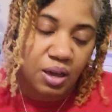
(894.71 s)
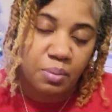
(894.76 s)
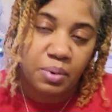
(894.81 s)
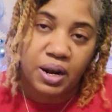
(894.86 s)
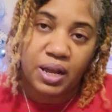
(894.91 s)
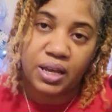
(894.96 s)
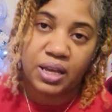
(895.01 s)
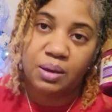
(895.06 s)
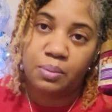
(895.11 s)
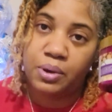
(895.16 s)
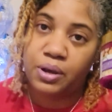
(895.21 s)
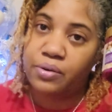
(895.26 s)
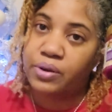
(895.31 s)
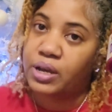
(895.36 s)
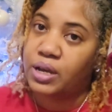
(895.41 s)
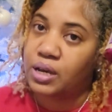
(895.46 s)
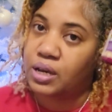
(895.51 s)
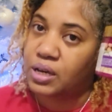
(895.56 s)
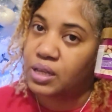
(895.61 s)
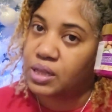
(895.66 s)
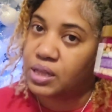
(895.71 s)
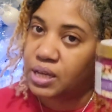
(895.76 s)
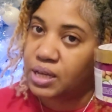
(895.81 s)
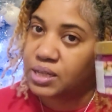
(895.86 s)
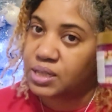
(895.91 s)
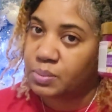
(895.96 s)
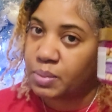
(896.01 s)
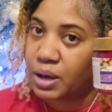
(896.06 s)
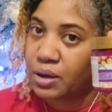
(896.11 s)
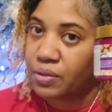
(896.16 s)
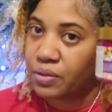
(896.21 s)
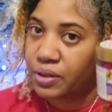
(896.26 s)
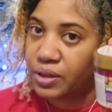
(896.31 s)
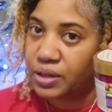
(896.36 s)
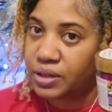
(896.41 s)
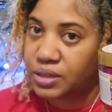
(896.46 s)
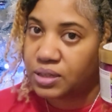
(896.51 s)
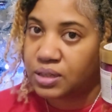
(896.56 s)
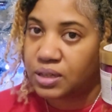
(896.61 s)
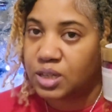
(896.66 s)
but I keep hearing good things about
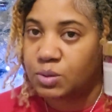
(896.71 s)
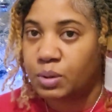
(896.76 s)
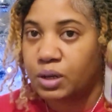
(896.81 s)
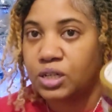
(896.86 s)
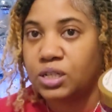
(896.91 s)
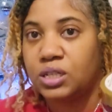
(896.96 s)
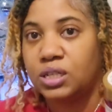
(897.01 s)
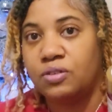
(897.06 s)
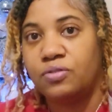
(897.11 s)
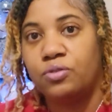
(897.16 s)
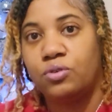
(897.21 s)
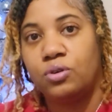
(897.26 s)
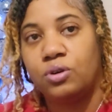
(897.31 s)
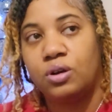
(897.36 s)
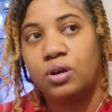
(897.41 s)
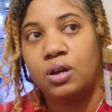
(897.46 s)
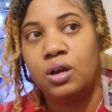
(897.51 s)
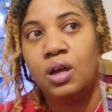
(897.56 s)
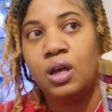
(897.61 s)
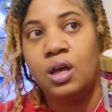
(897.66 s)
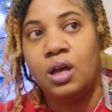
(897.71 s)
this, especially for